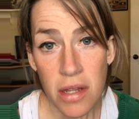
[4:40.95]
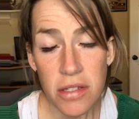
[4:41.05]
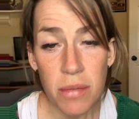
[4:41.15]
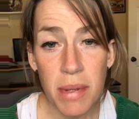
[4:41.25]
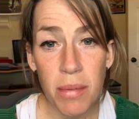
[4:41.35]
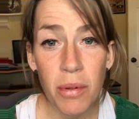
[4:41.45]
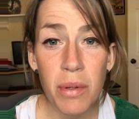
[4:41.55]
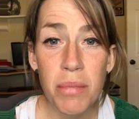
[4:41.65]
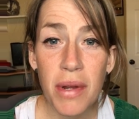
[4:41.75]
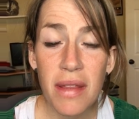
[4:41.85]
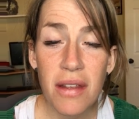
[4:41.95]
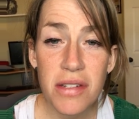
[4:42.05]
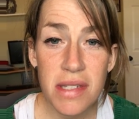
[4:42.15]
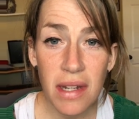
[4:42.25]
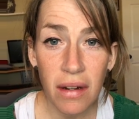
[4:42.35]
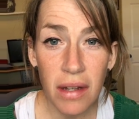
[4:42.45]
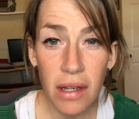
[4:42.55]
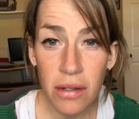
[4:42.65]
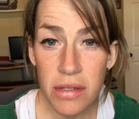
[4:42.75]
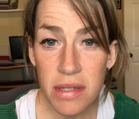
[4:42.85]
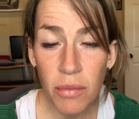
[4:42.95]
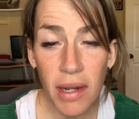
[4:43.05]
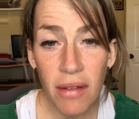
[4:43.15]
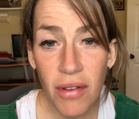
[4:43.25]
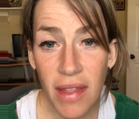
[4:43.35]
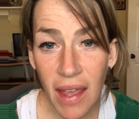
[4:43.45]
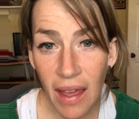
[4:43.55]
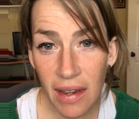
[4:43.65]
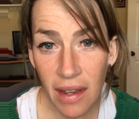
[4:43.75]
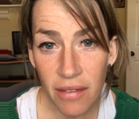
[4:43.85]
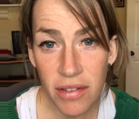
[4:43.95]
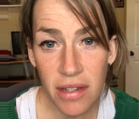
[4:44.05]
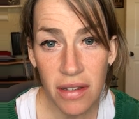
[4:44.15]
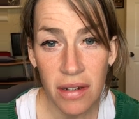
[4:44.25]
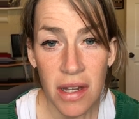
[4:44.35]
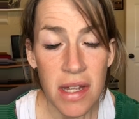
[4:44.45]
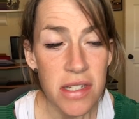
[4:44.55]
So people would bring their stereos and whatever they had left in there